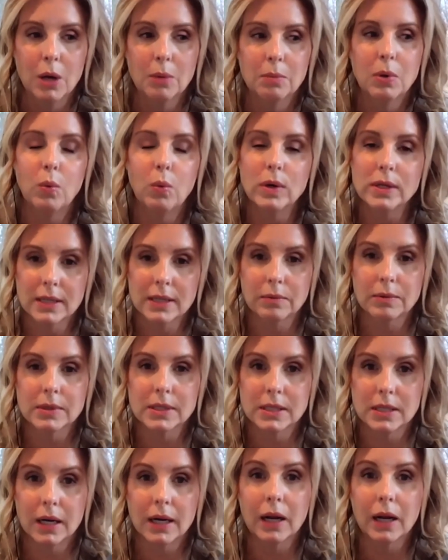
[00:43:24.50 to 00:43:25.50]
But once I was
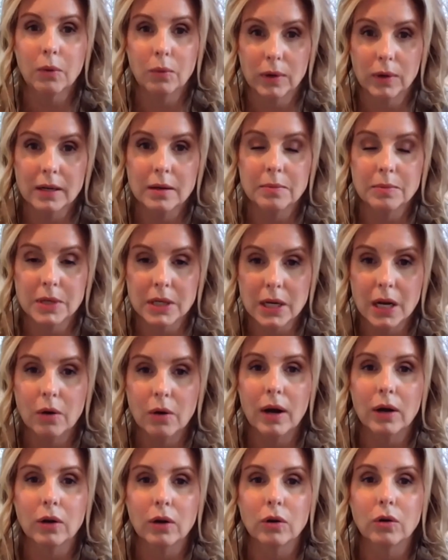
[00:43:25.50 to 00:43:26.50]
done, I wanted him to know
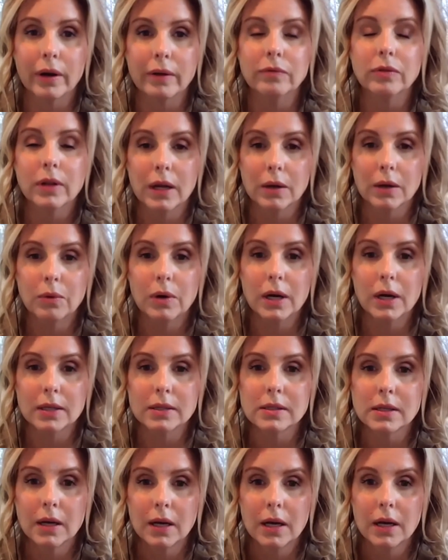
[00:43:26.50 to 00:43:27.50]
how grateful I
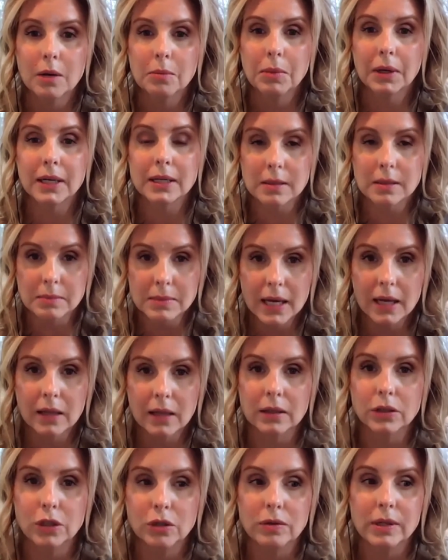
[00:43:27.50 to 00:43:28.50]
was because I'm
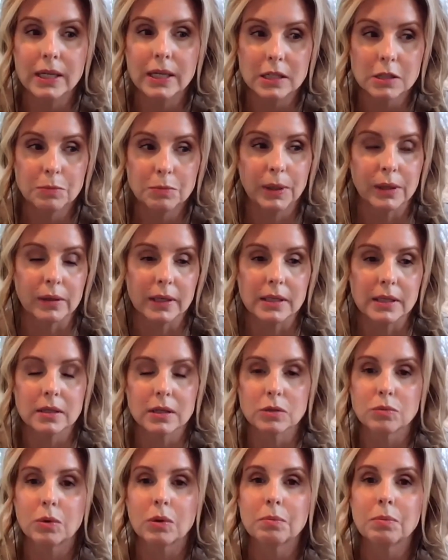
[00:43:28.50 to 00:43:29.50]
telling you, the
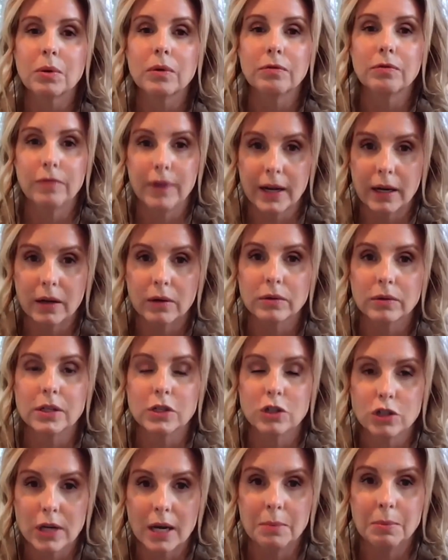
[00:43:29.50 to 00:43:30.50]
experiences were profound in
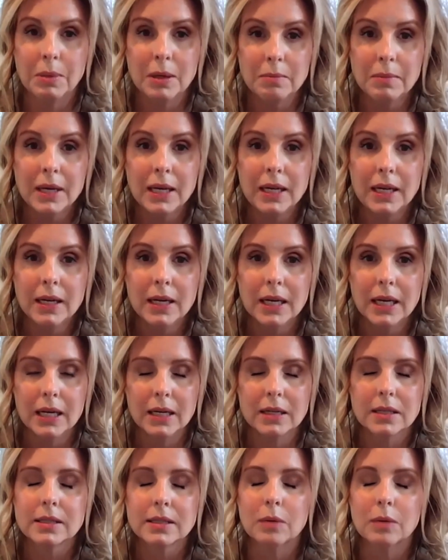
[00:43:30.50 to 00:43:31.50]
shaping me
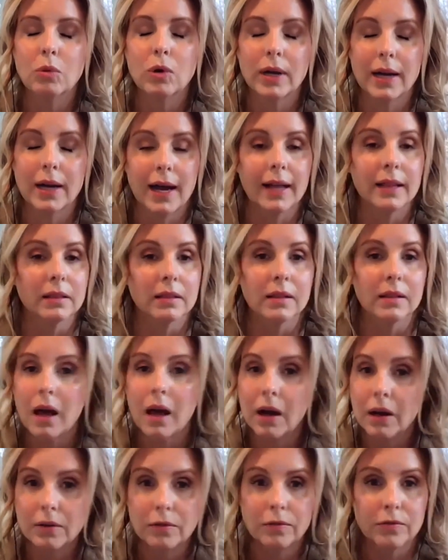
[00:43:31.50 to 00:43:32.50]
into someone I
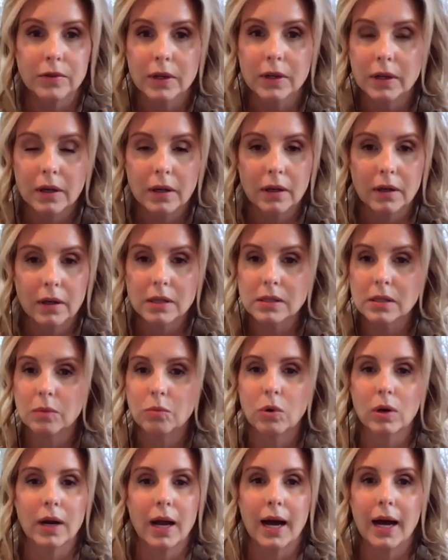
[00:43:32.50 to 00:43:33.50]
love,
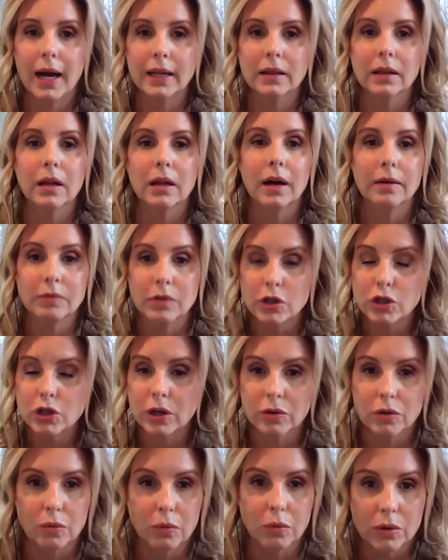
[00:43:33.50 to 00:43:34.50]
someone I love to share
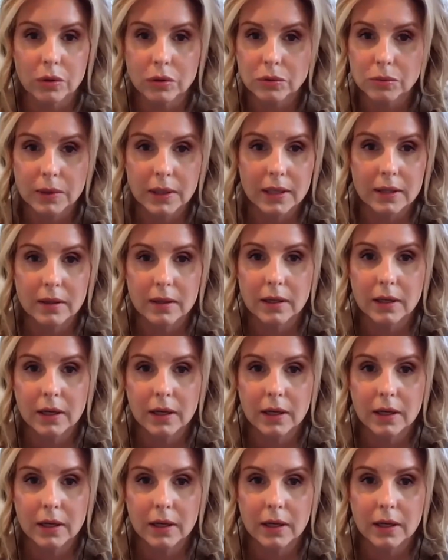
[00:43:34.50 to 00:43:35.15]
the world with.